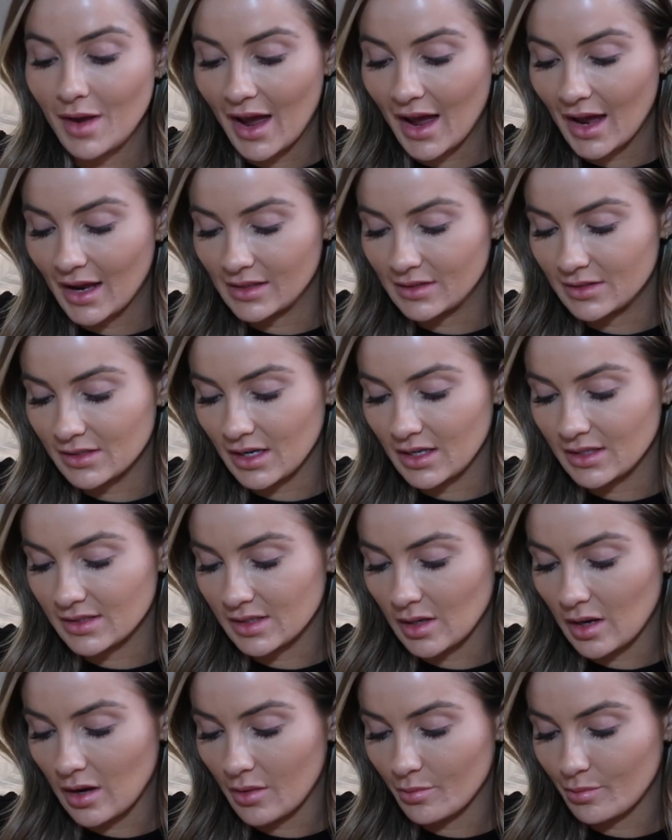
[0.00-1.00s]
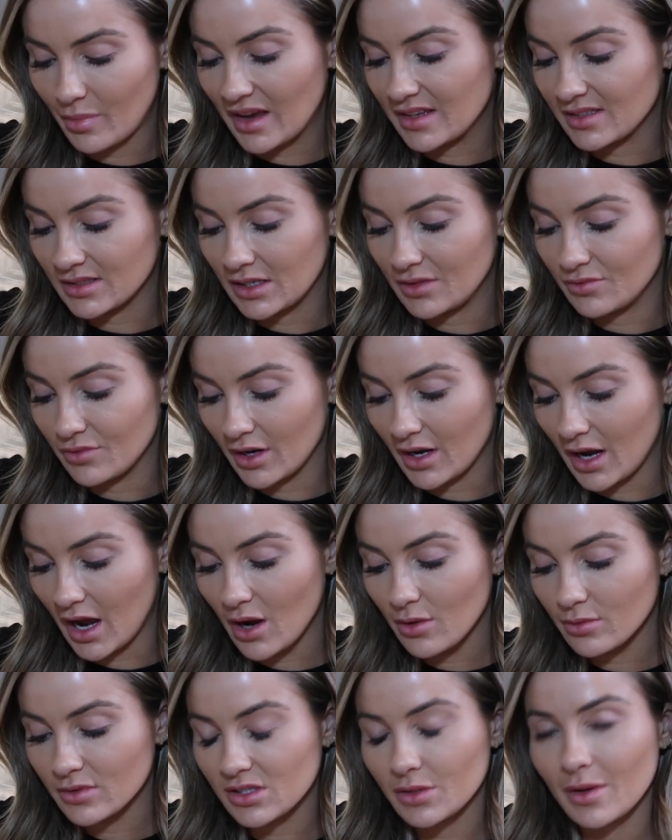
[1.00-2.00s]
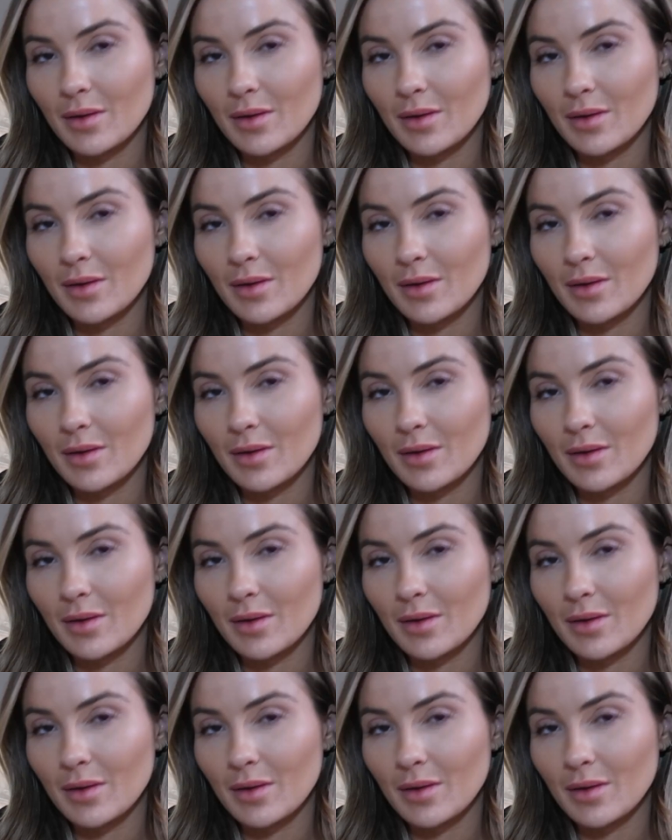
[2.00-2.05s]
And it's basically run out.